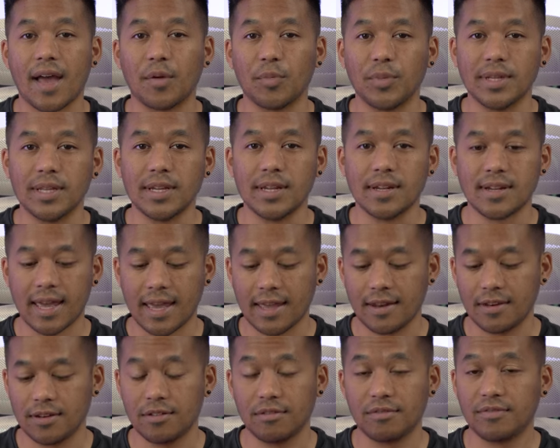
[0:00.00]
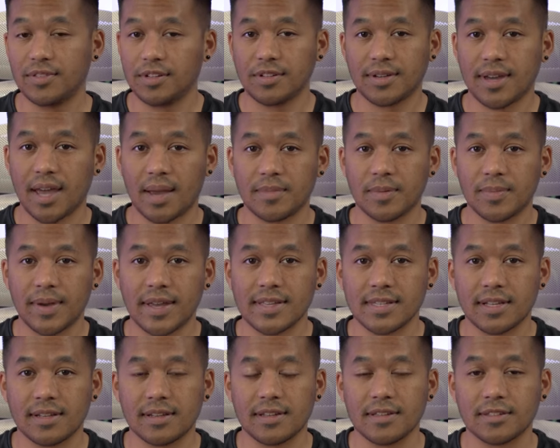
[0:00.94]
And we needed a new video camera
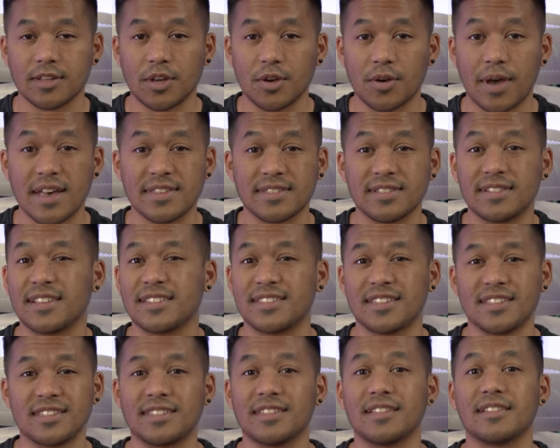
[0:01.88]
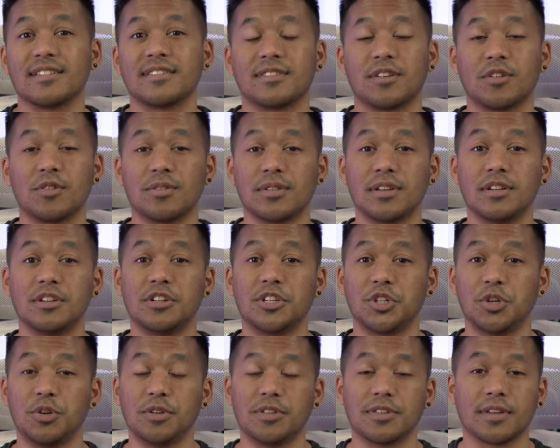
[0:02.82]
basically. So as an existing Sony
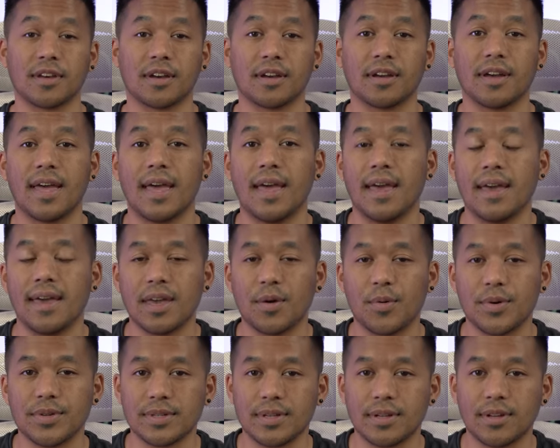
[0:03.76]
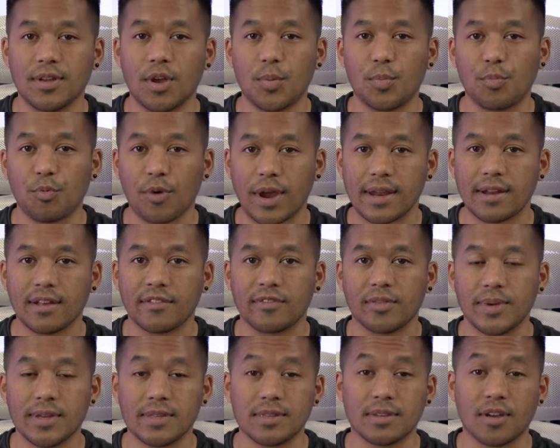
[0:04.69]
shooter, it was a no-brainer
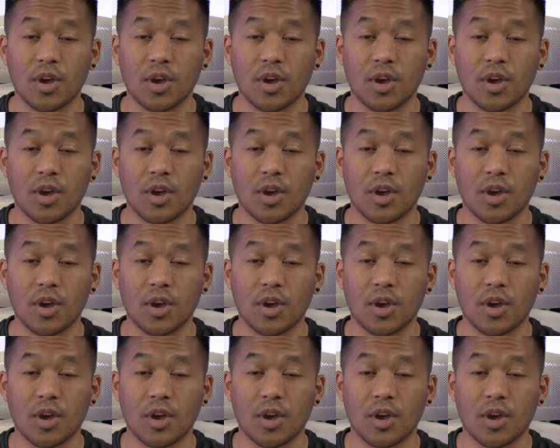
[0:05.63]
for me to